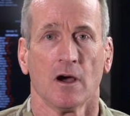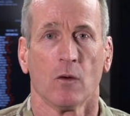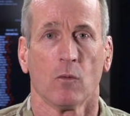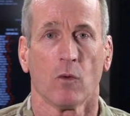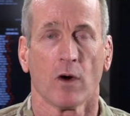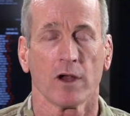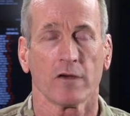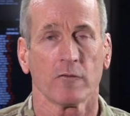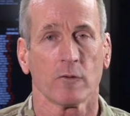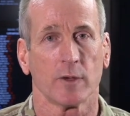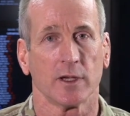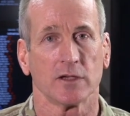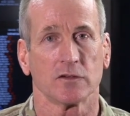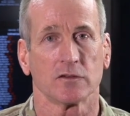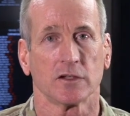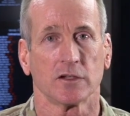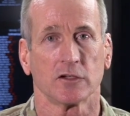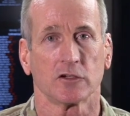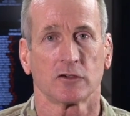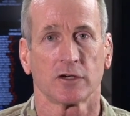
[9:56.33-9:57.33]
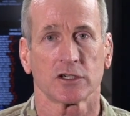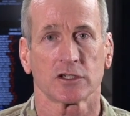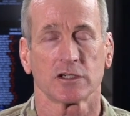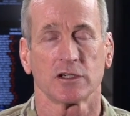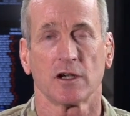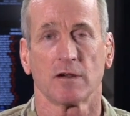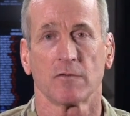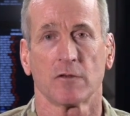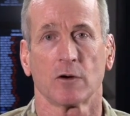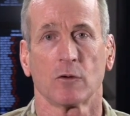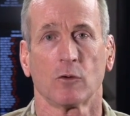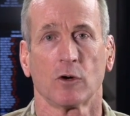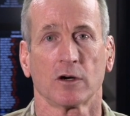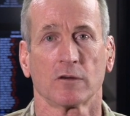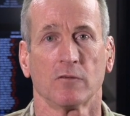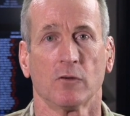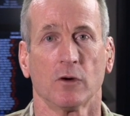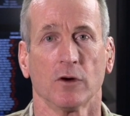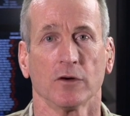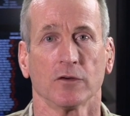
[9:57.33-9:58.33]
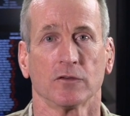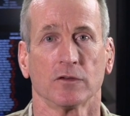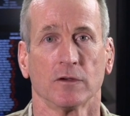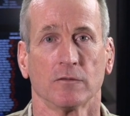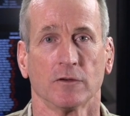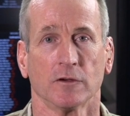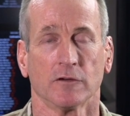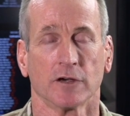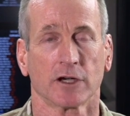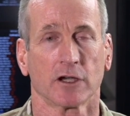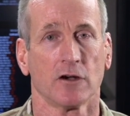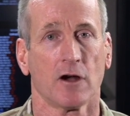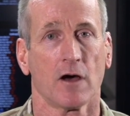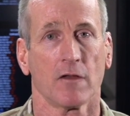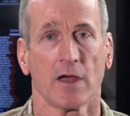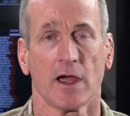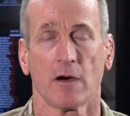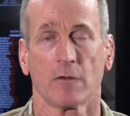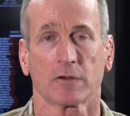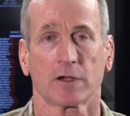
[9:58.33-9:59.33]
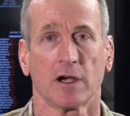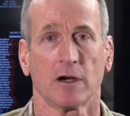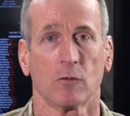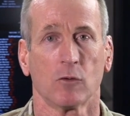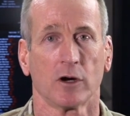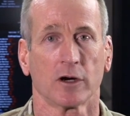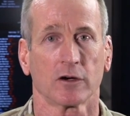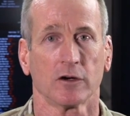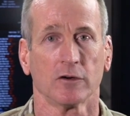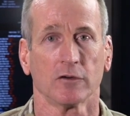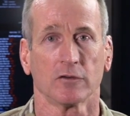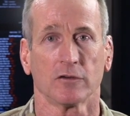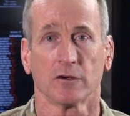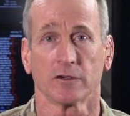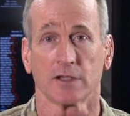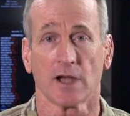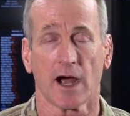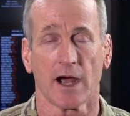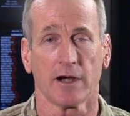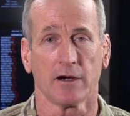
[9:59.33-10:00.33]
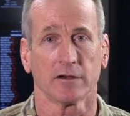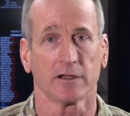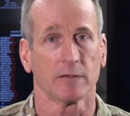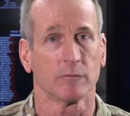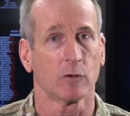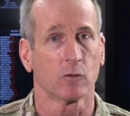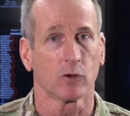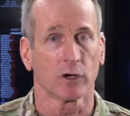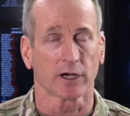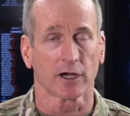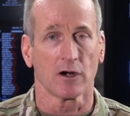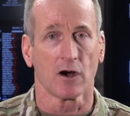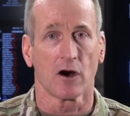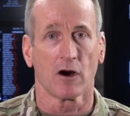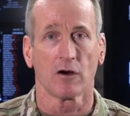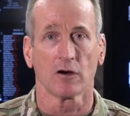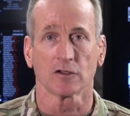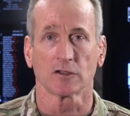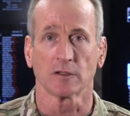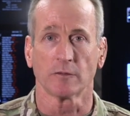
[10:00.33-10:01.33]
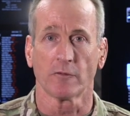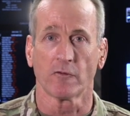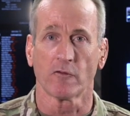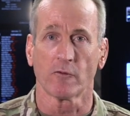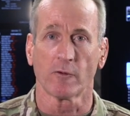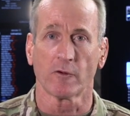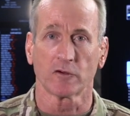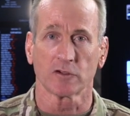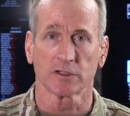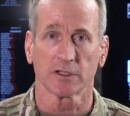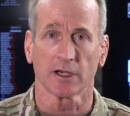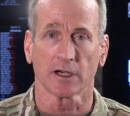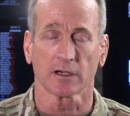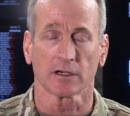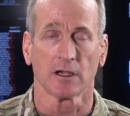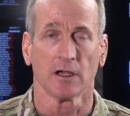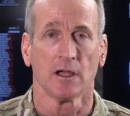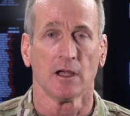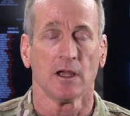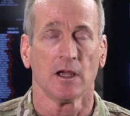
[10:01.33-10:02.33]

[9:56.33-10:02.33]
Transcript: One of them is the attrition of their workforce. If you look at all the healthcare workers, they're tired. They've been working hard. Some of them are sick.